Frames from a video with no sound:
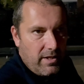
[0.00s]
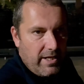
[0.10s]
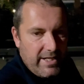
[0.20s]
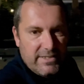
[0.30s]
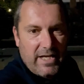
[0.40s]

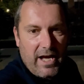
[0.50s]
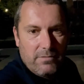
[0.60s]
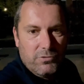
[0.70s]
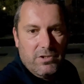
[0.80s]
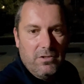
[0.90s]
It's
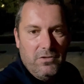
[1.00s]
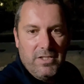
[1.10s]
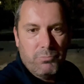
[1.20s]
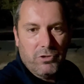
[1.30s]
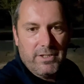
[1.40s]
absolutely
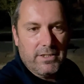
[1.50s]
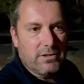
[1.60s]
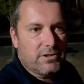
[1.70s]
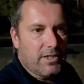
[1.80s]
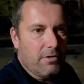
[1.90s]

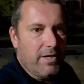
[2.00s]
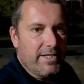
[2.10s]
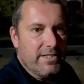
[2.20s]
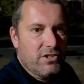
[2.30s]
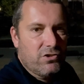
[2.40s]
brilliant, you know, and
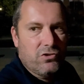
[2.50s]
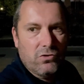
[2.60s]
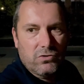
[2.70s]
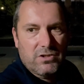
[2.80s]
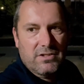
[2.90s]
it's
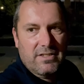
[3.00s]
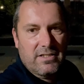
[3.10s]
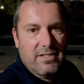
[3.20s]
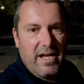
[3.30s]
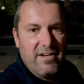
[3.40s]
just
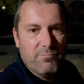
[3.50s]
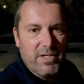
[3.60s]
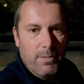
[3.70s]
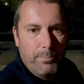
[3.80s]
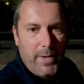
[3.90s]
gave me
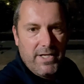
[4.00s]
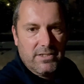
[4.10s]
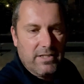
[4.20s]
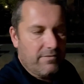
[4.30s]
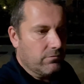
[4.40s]
a base
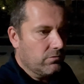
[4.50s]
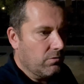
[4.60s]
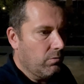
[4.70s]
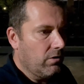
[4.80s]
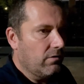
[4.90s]
level to
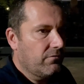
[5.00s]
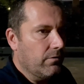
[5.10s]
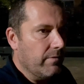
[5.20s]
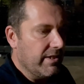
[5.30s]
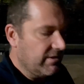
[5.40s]
work
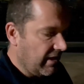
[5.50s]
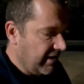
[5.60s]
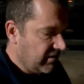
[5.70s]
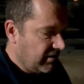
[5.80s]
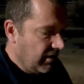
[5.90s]
from.
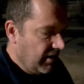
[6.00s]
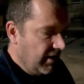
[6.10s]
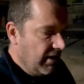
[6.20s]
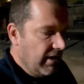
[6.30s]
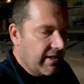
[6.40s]
It's
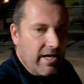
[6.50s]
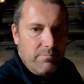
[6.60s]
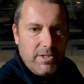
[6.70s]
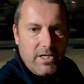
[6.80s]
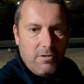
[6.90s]
kept
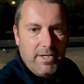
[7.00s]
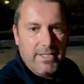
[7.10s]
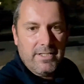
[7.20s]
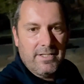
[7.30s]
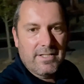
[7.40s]
me
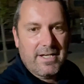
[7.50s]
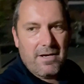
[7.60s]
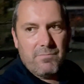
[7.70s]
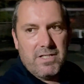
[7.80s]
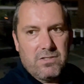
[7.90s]
going, kept
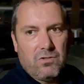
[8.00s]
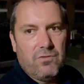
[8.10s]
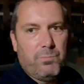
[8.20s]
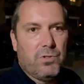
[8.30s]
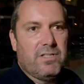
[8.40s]
me sort of
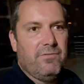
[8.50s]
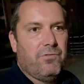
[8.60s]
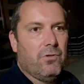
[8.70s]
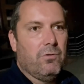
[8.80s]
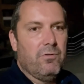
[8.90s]
pushing
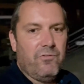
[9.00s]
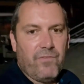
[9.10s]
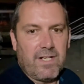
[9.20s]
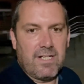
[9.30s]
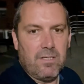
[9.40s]
forward,
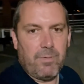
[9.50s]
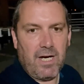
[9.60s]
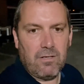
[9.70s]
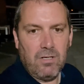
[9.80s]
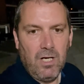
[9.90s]
thinking
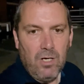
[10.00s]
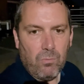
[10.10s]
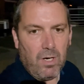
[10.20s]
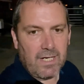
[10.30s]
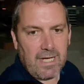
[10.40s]
about
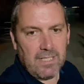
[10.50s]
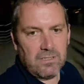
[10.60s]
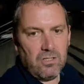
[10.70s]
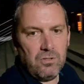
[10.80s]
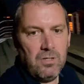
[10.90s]
what I can
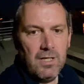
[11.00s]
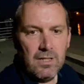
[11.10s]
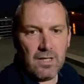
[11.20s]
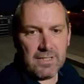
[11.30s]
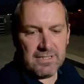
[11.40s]
do,
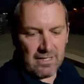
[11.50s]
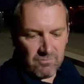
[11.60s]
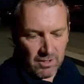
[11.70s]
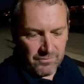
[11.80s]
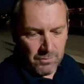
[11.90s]
like I say,
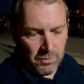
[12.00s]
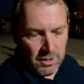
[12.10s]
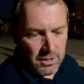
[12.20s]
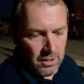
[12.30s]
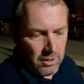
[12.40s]
rather than what
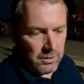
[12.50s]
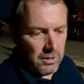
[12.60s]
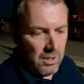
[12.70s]
I can't.